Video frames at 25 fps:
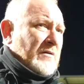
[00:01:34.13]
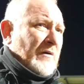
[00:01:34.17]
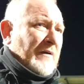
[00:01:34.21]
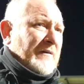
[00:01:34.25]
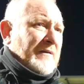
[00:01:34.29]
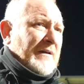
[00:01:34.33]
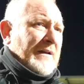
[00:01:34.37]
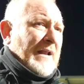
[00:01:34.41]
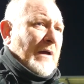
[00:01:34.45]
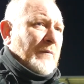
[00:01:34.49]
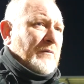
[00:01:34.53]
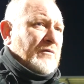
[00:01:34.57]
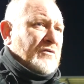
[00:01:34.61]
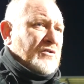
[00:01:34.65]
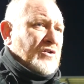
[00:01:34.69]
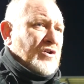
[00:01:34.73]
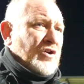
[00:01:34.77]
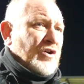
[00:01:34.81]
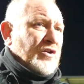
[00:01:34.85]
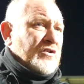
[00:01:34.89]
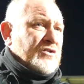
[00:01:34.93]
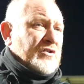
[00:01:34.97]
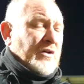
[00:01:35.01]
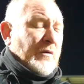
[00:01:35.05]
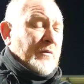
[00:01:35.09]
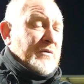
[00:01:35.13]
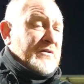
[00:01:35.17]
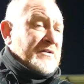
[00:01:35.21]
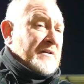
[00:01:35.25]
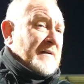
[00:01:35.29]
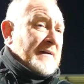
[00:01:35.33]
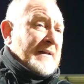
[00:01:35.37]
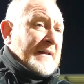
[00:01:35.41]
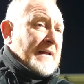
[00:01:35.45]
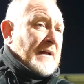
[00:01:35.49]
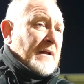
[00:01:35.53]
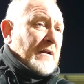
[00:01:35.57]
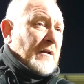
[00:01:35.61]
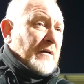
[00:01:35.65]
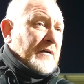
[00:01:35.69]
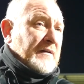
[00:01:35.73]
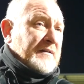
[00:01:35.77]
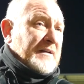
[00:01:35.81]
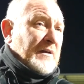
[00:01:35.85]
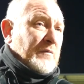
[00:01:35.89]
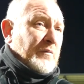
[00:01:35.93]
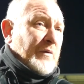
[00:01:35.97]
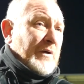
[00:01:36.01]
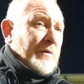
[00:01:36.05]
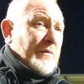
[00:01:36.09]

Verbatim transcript: So I think that was good. So it was, like I said,